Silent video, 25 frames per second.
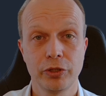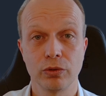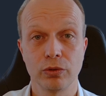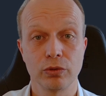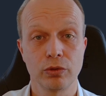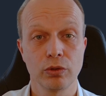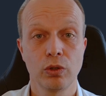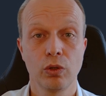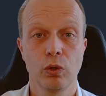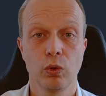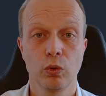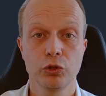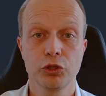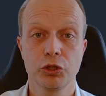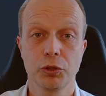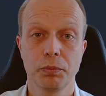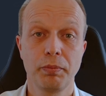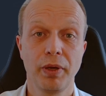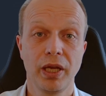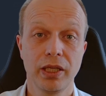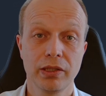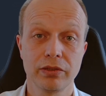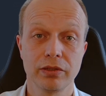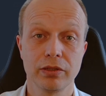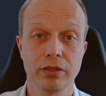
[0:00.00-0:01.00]
to host
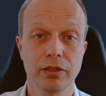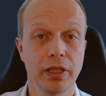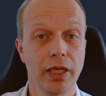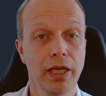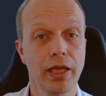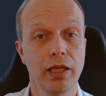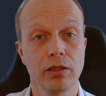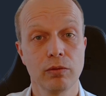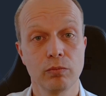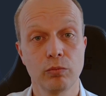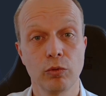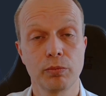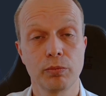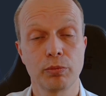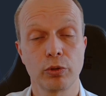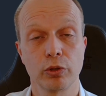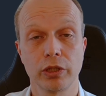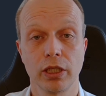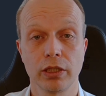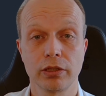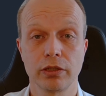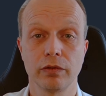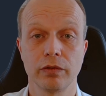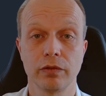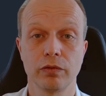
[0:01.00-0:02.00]
better and more
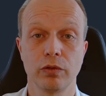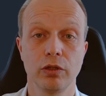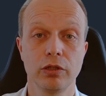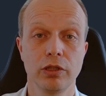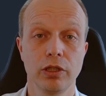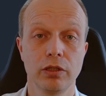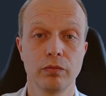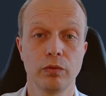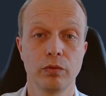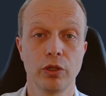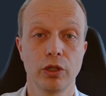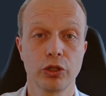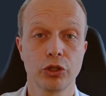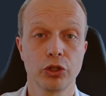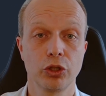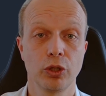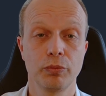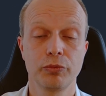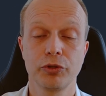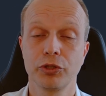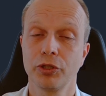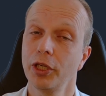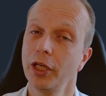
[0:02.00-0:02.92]
productive online workshops